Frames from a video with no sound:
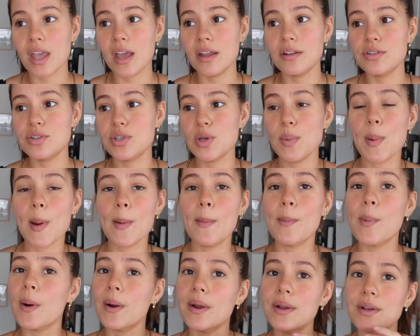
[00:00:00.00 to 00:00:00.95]
and super
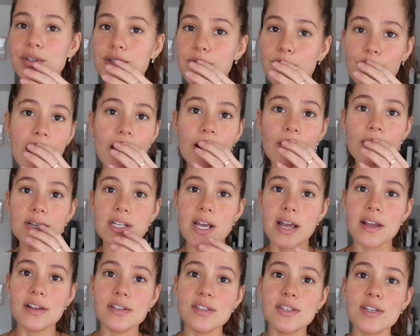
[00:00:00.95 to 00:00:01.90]
important to
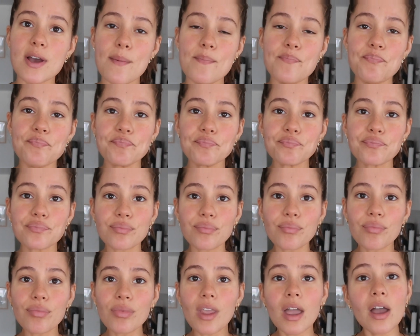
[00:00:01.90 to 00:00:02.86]
prioritize. So
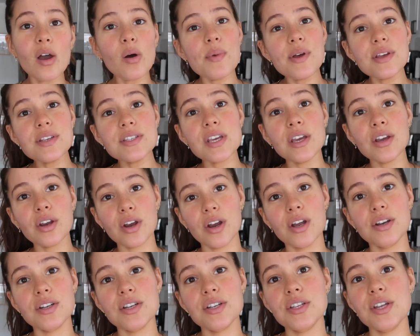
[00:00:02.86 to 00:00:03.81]
I hope this
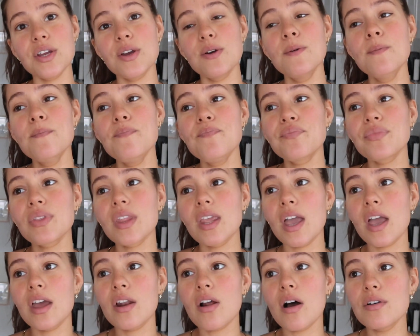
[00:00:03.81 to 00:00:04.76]
encourages you
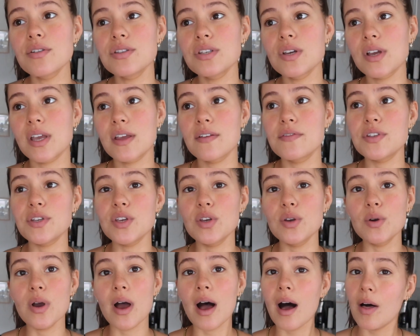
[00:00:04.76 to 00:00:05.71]
and also gives
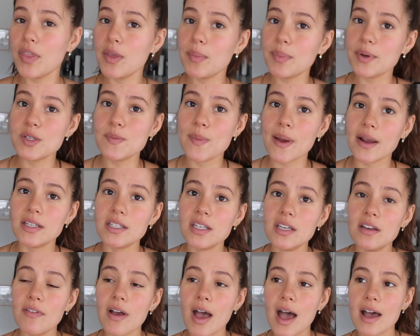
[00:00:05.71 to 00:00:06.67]
you healthy
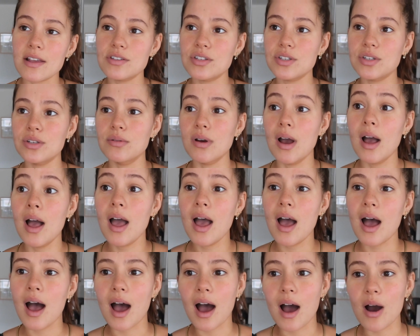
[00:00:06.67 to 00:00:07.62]
perspective as to
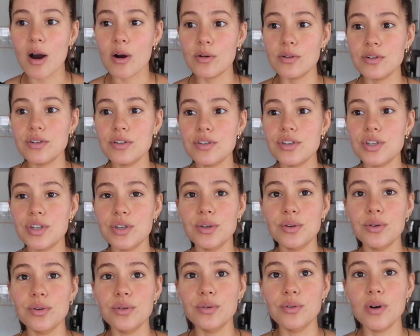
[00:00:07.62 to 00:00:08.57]
how
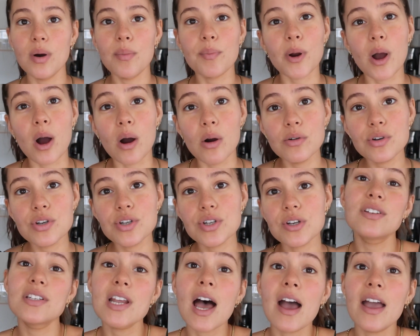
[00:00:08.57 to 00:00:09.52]
to
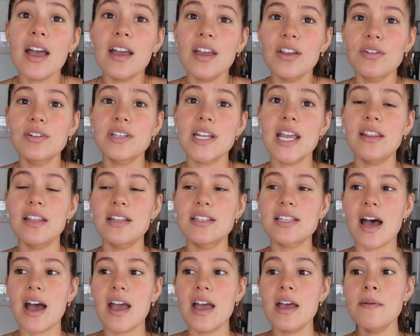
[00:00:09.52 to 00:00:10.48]
approach your diet, your daily
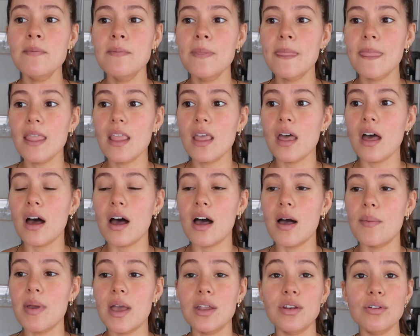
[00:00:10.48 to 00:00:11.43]
diet
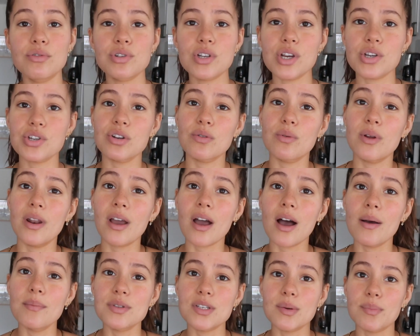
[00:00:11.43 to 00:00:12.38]
um, and nutrition when it
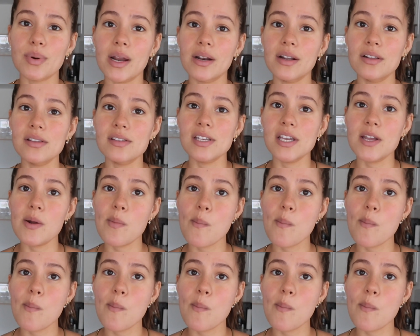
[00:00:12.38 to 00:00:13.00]
comes to Before I